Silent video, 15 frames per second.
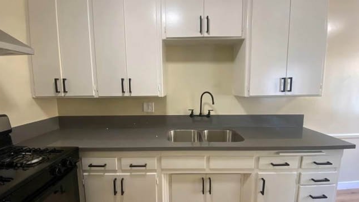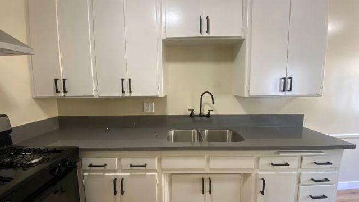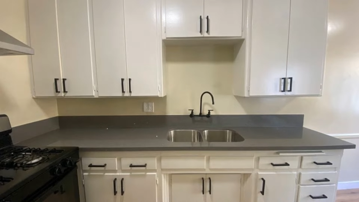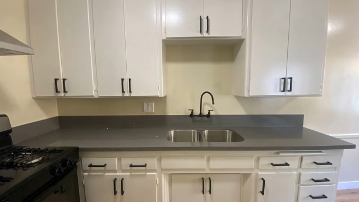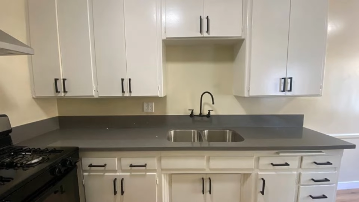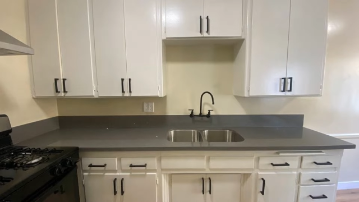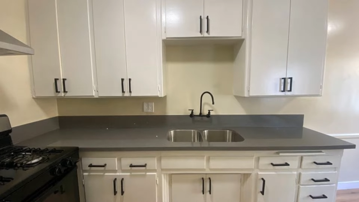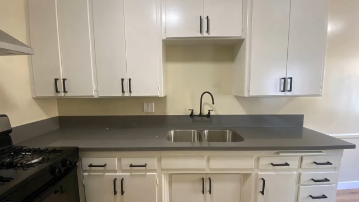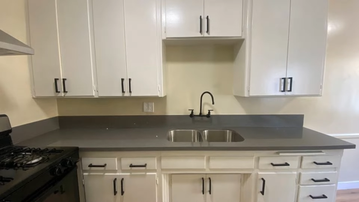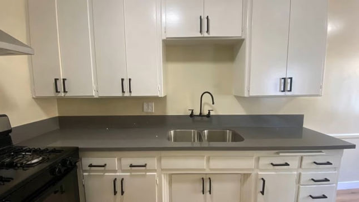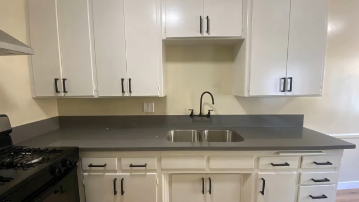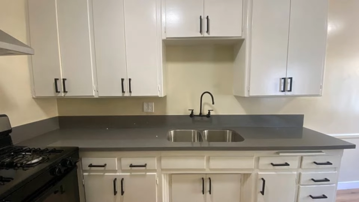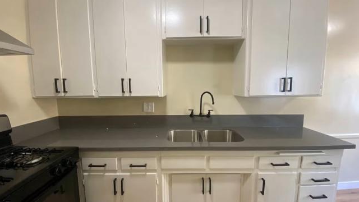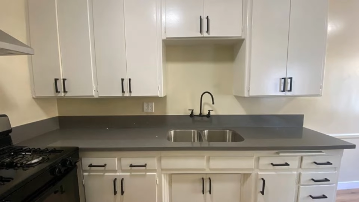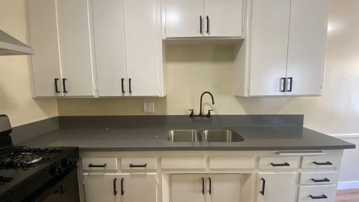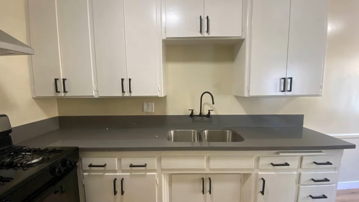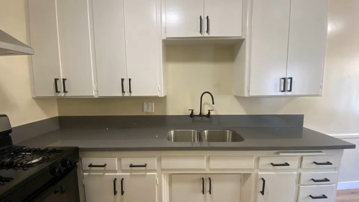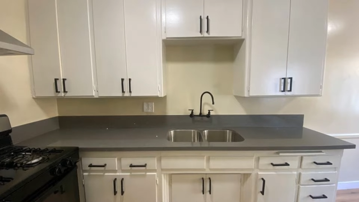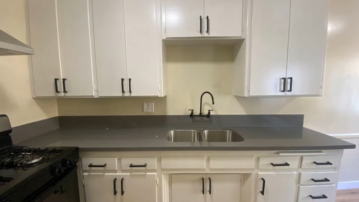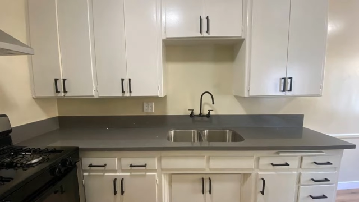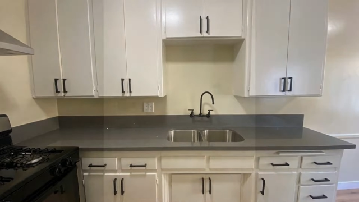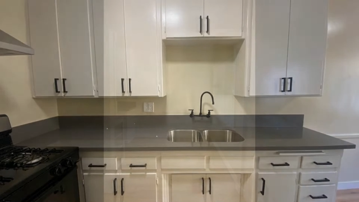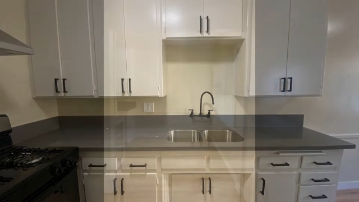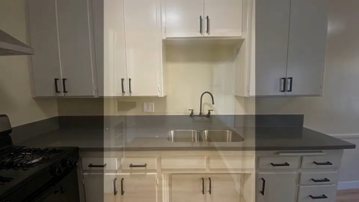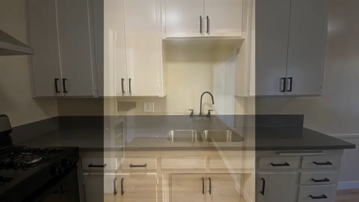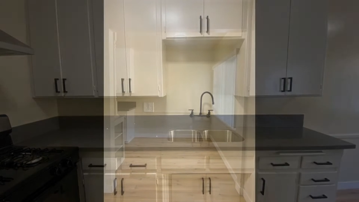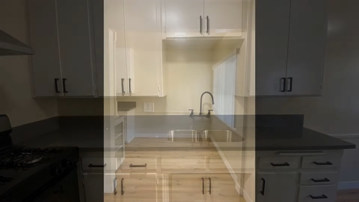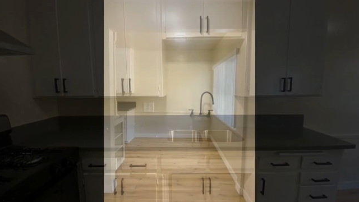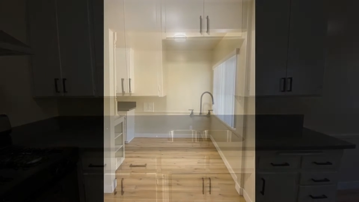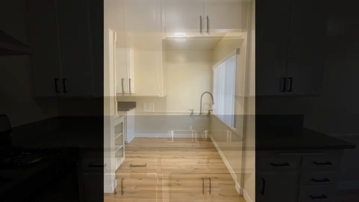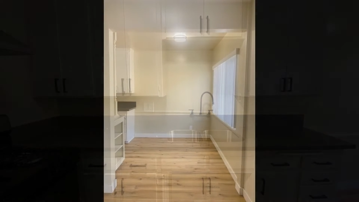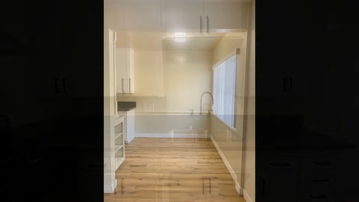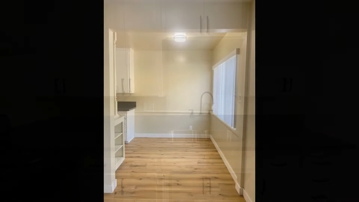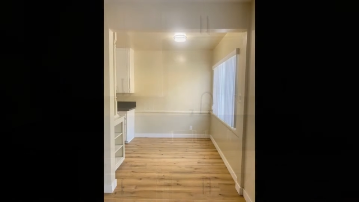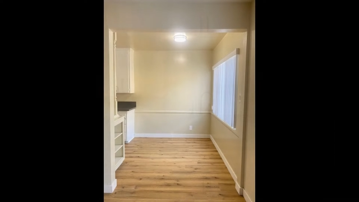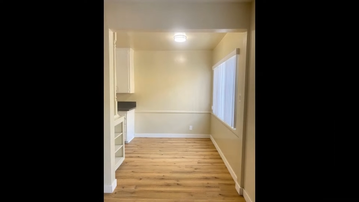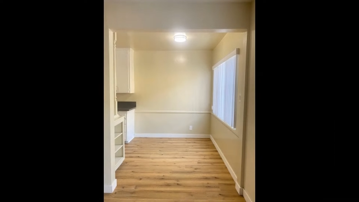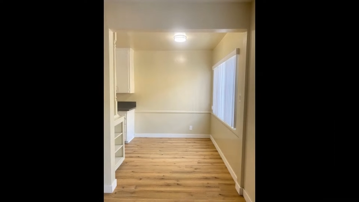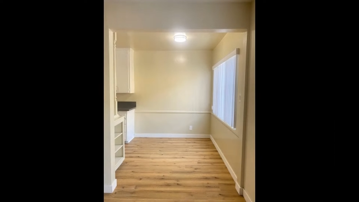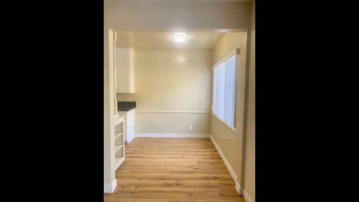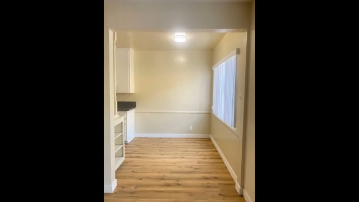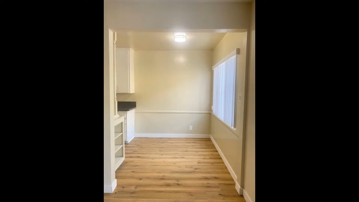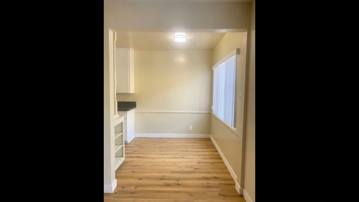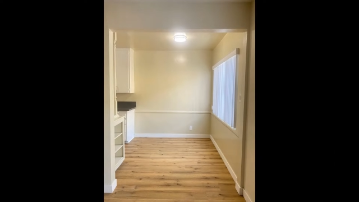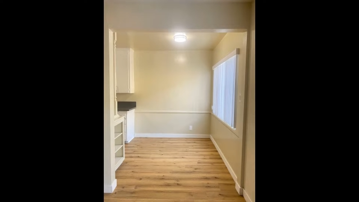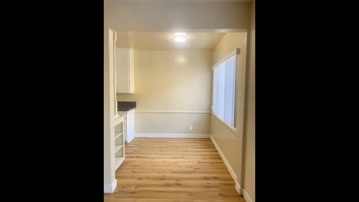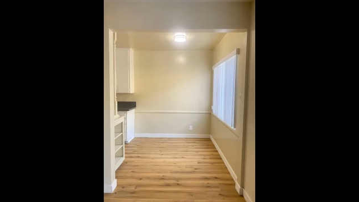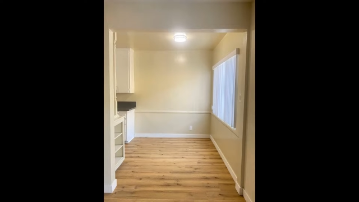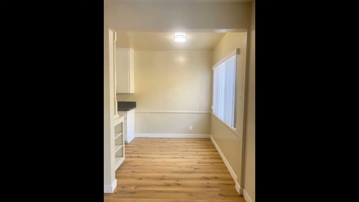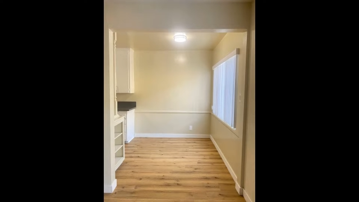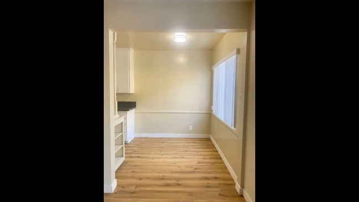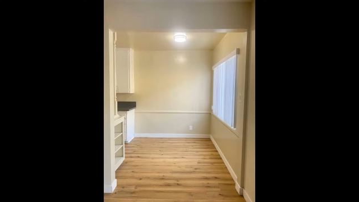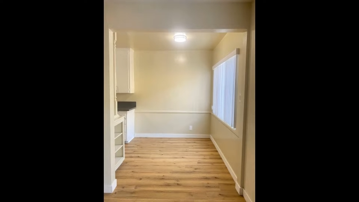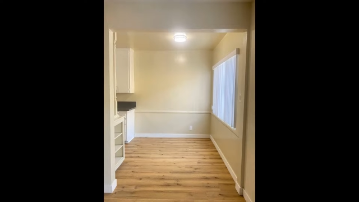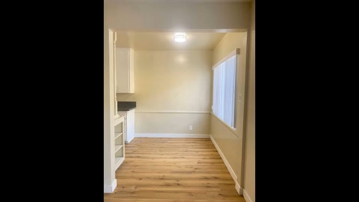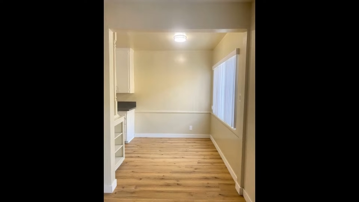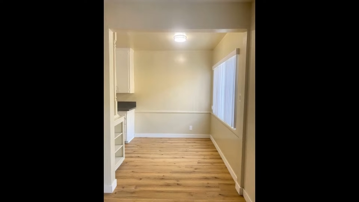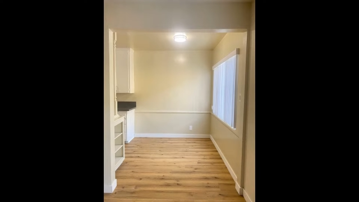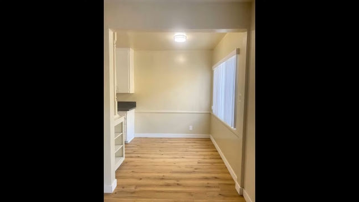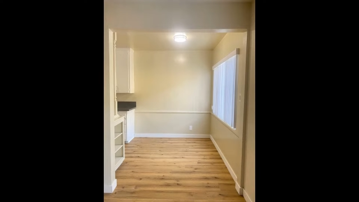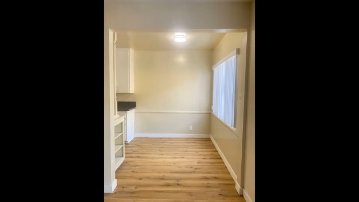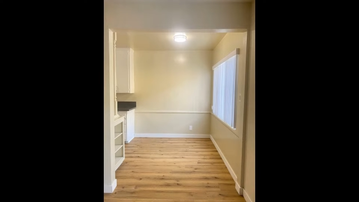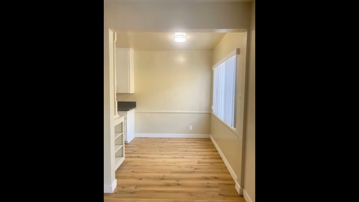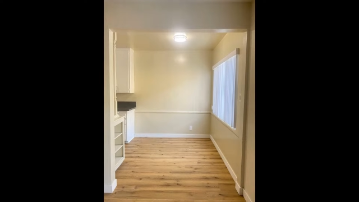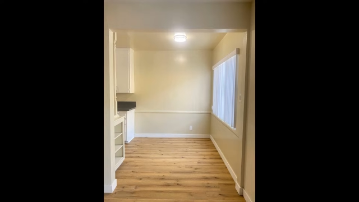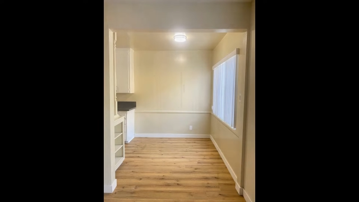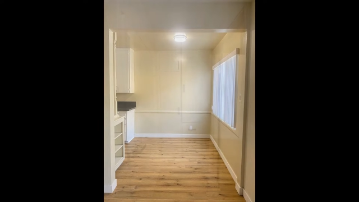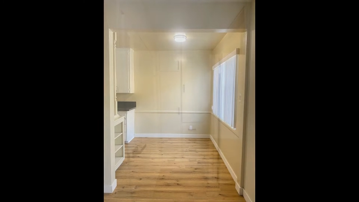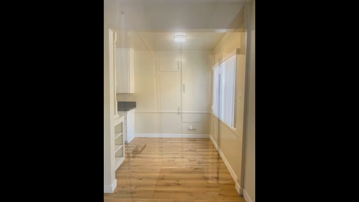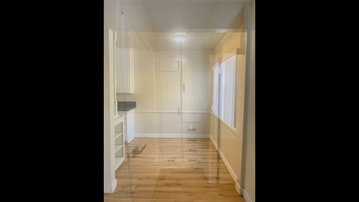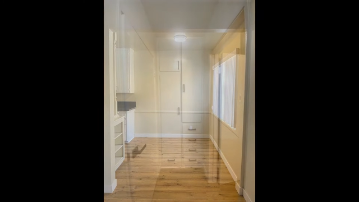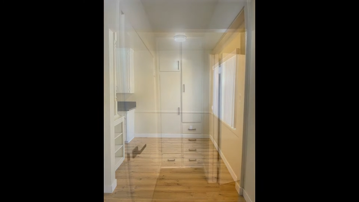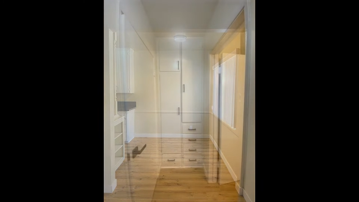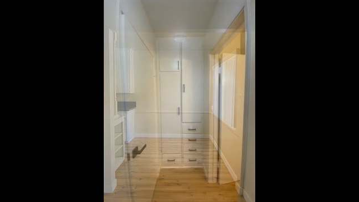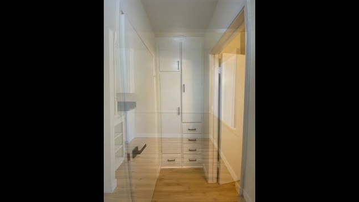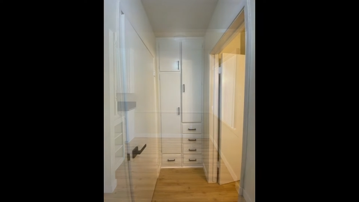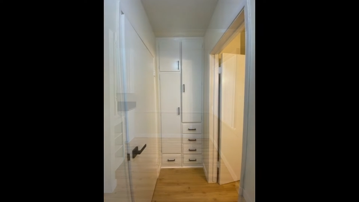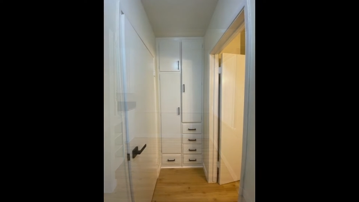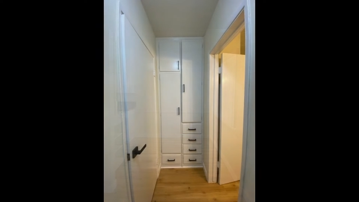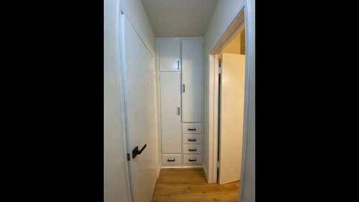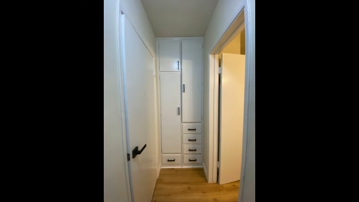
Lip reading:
(no speaker visible)